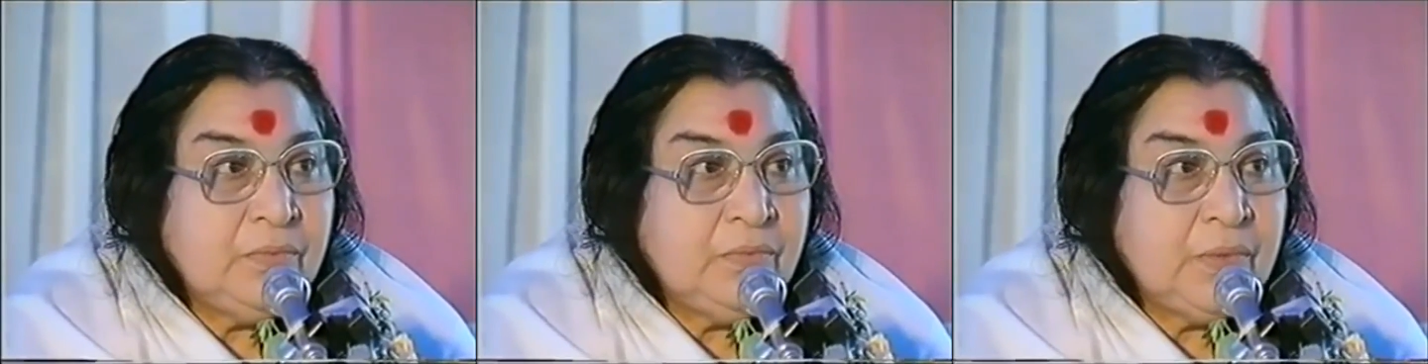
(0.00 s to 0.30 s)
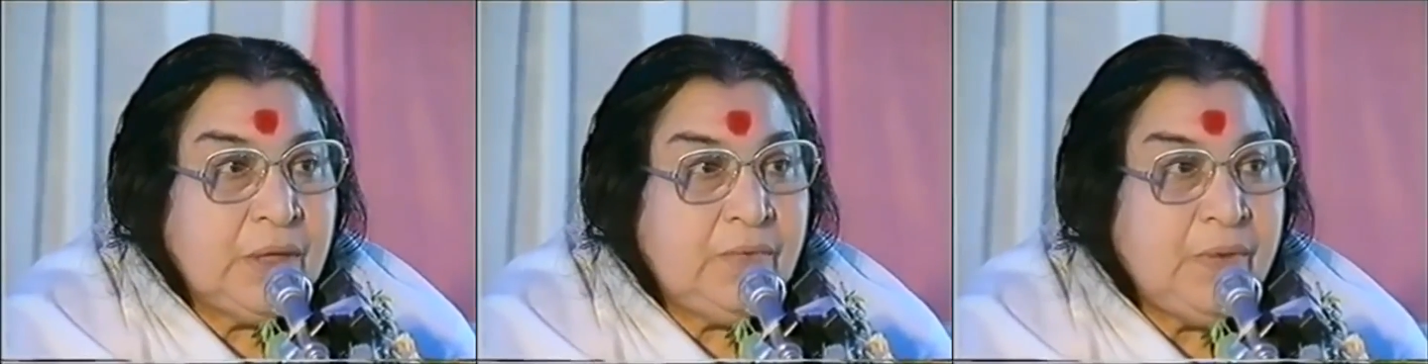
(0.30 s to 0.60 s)

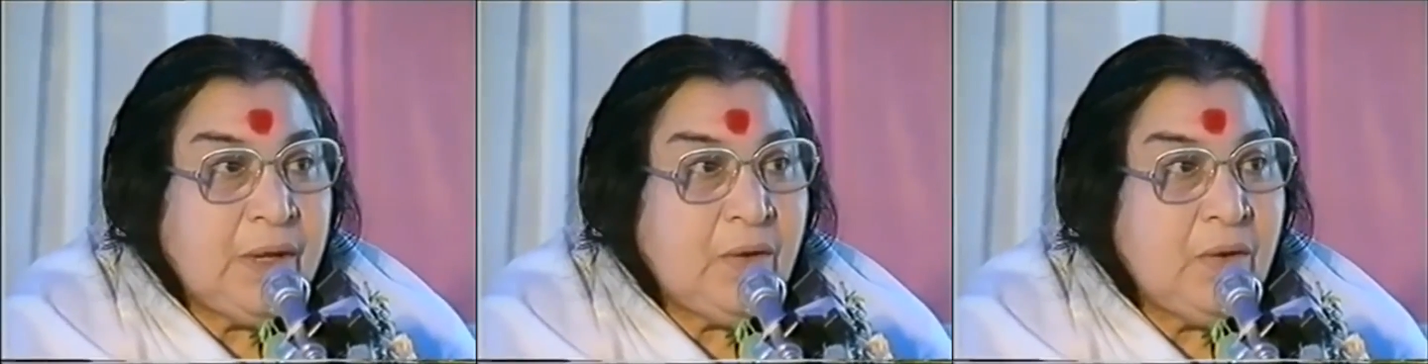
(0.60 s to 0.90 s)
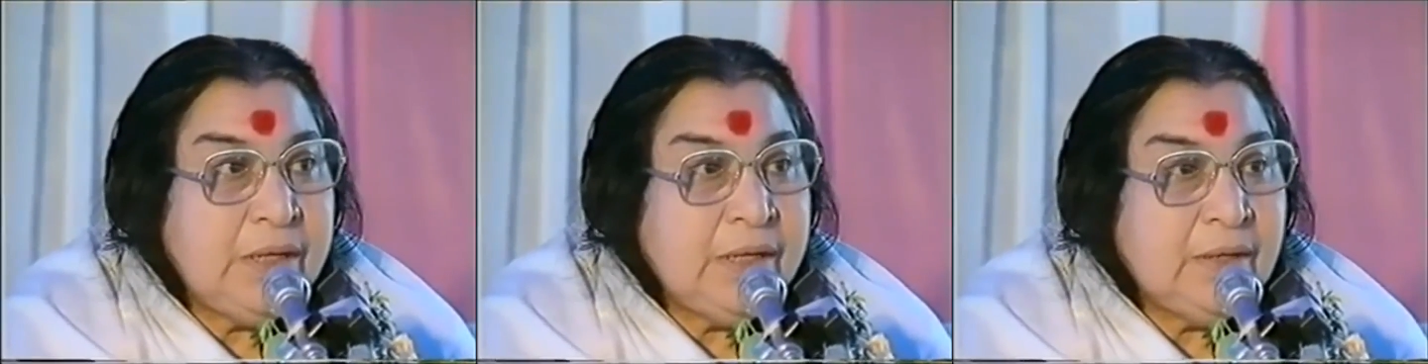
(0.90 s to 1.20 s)
that we are all
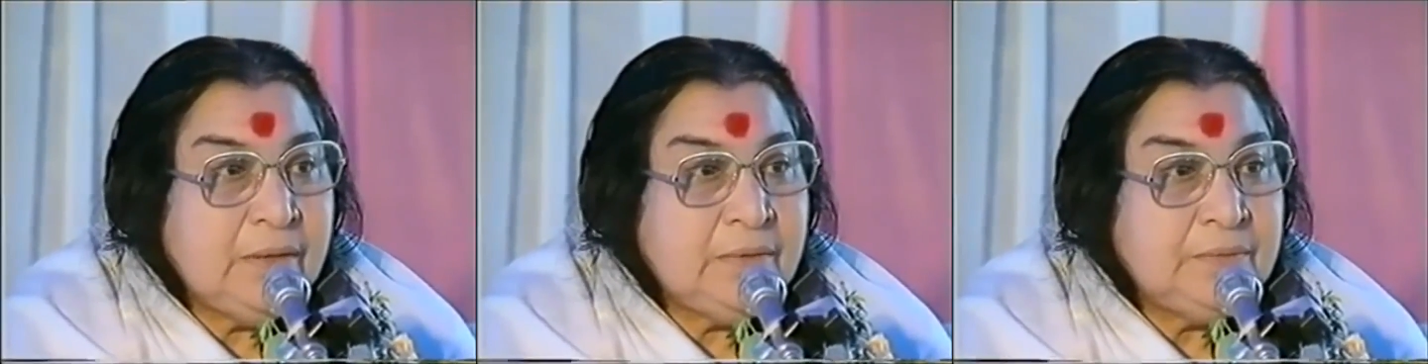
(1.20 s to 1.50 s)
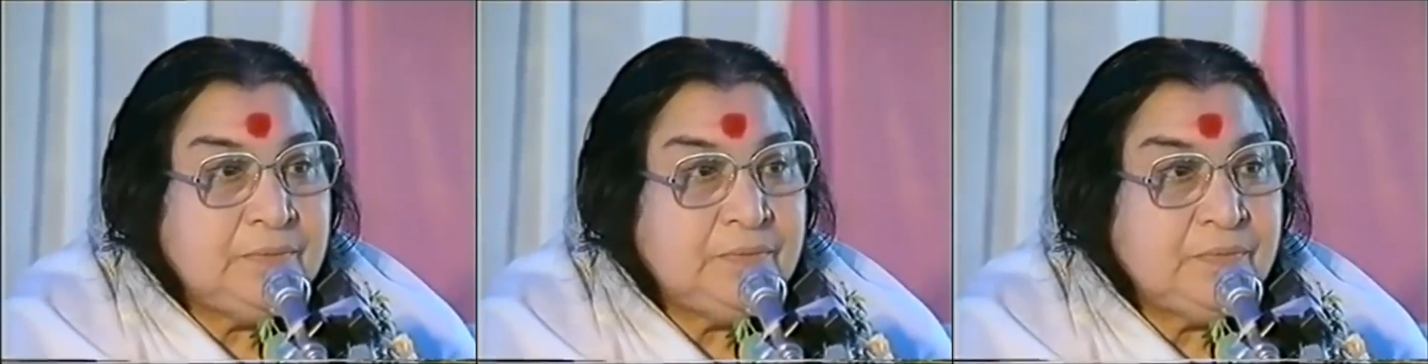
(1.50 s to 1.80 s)
here,
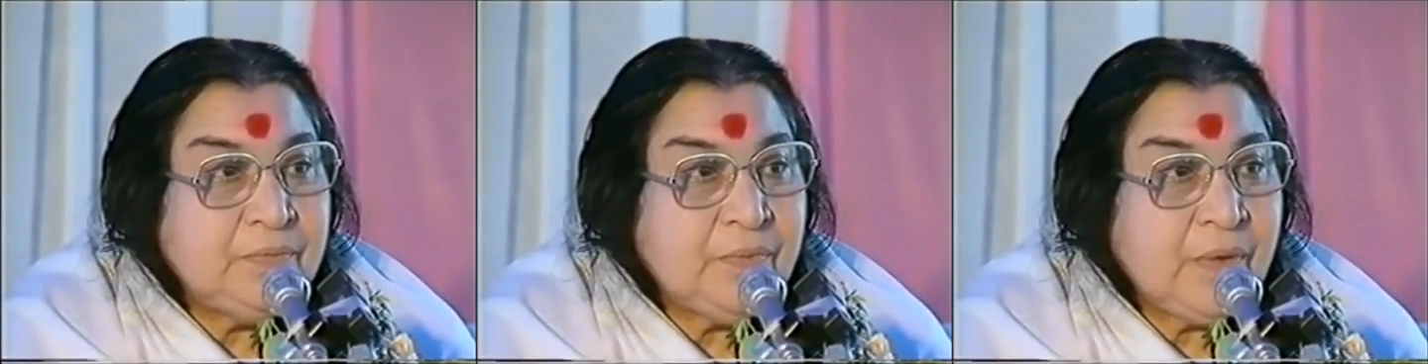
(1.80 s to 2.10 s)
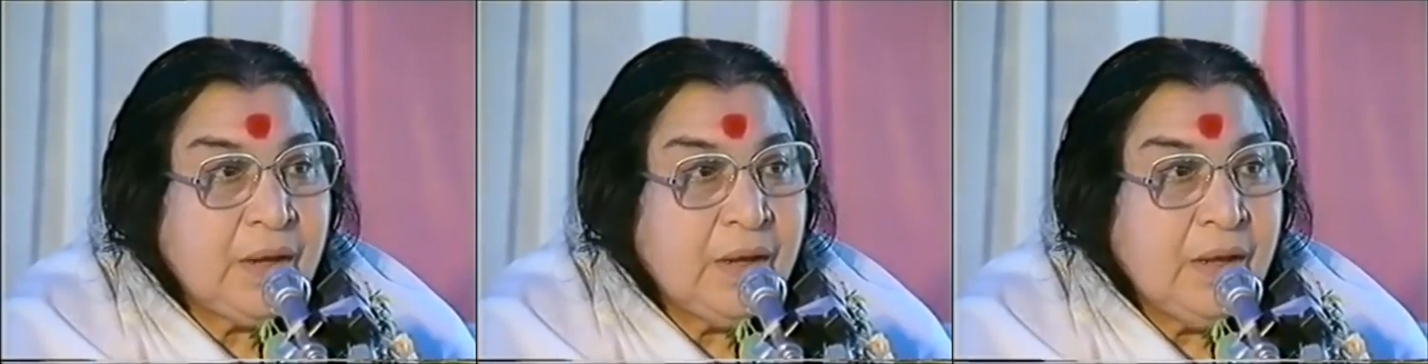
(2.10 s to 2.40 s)

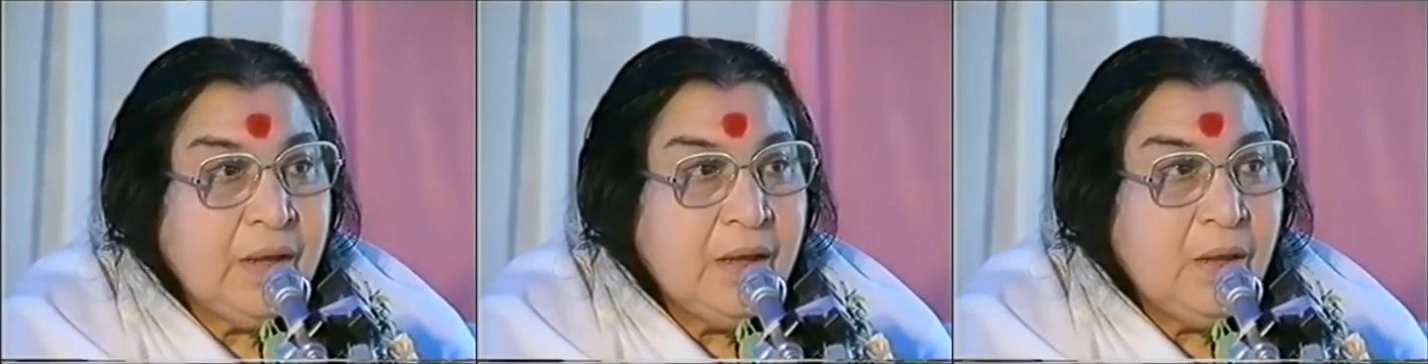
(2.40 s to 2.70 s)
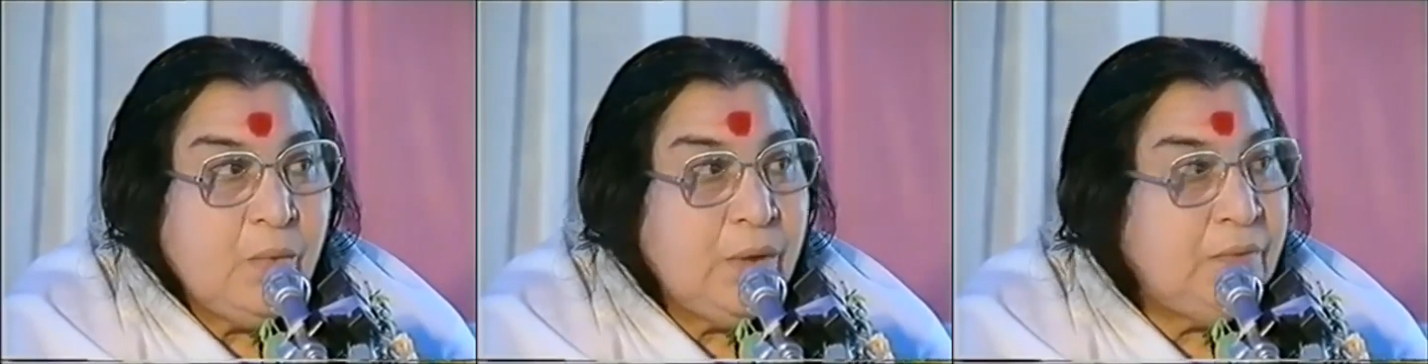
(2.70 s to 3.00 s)

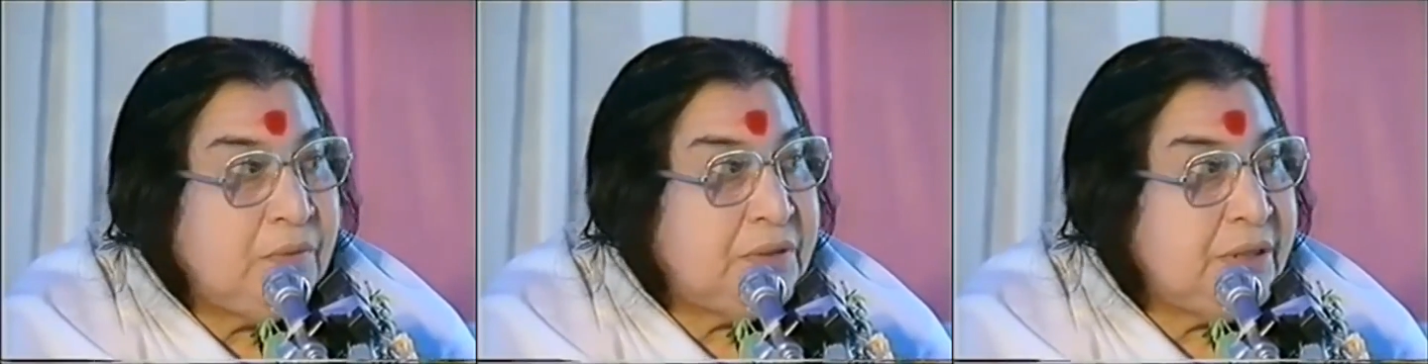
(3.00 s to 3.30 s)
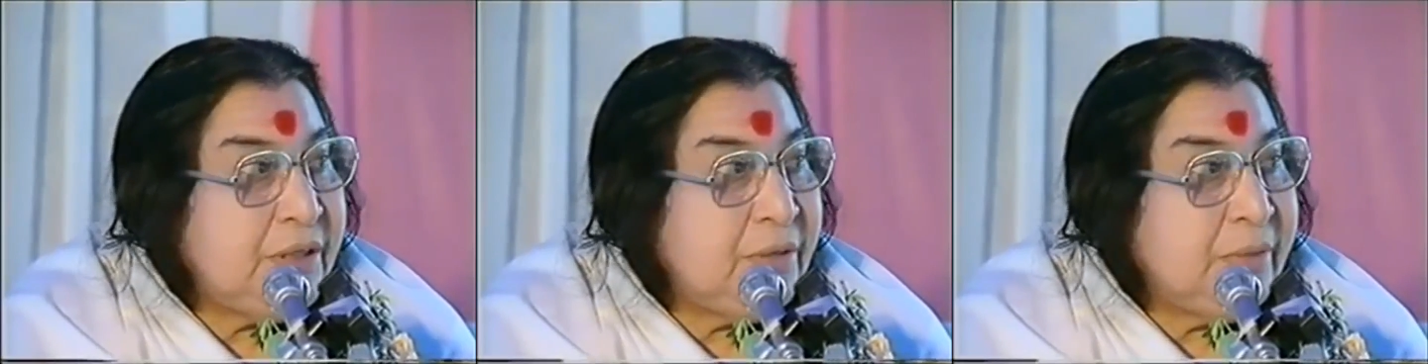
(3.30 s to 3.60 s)
where we
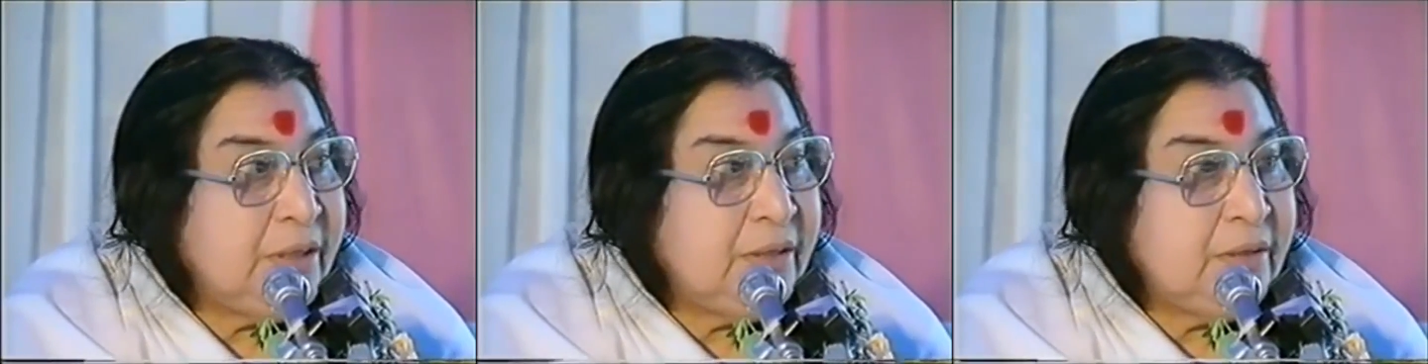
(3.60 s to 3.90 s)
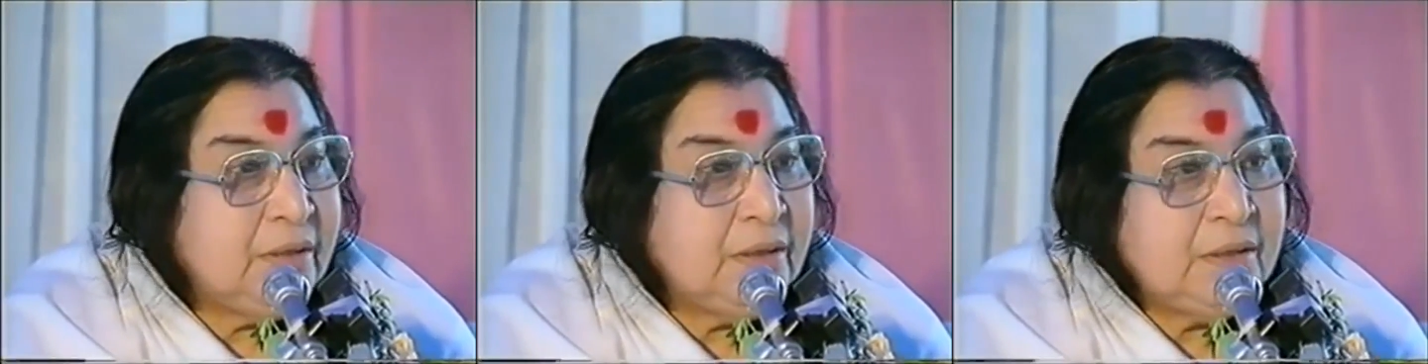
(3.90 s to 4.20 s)
see the Mother
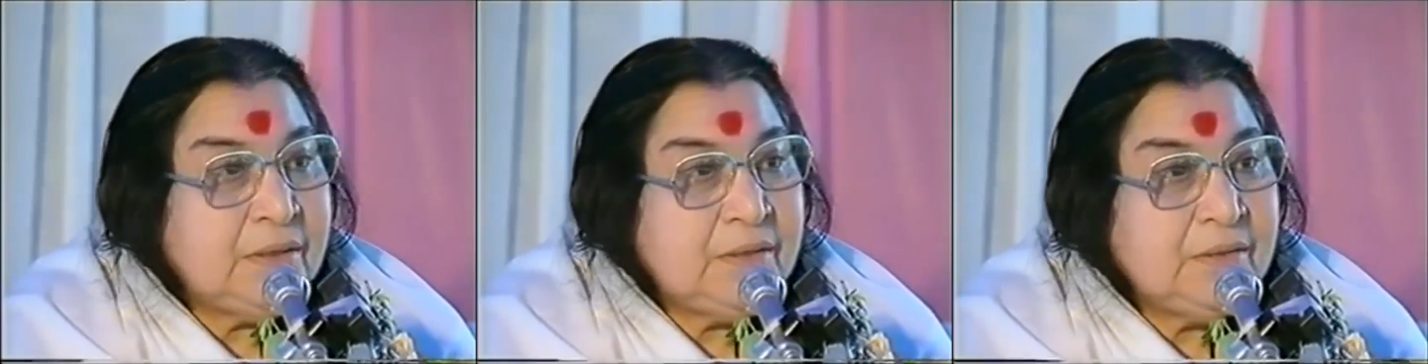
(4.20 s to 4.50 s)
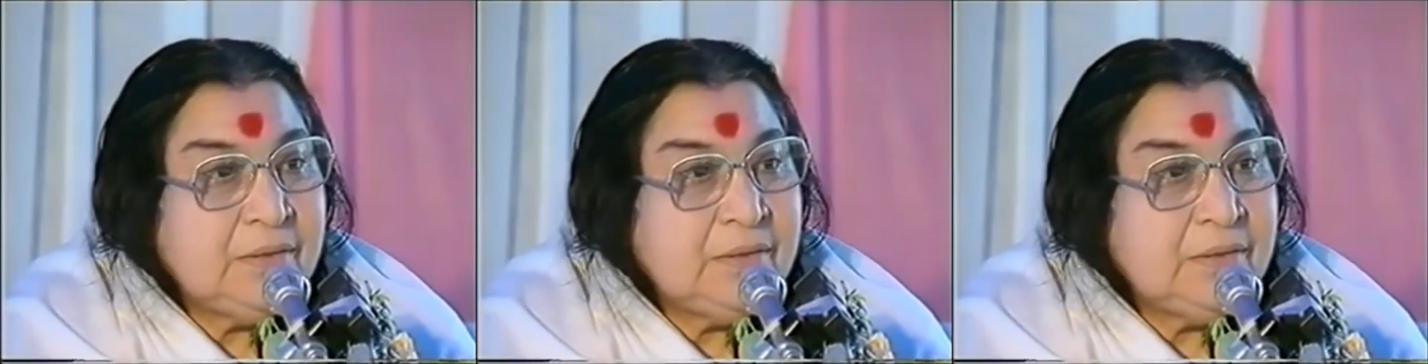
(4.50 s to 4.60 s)
Earth